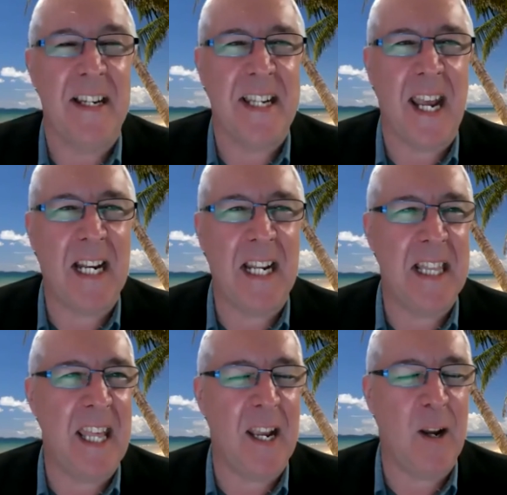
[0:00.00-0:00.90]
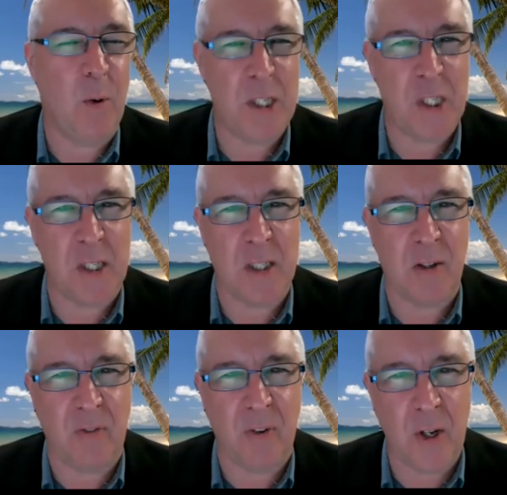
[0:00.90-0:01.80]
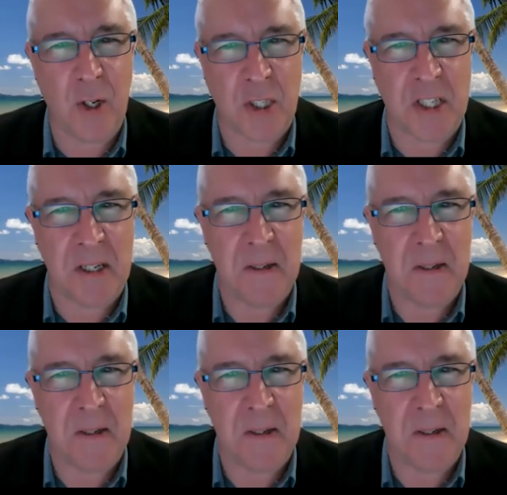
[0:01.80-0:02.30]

tackling their questions first.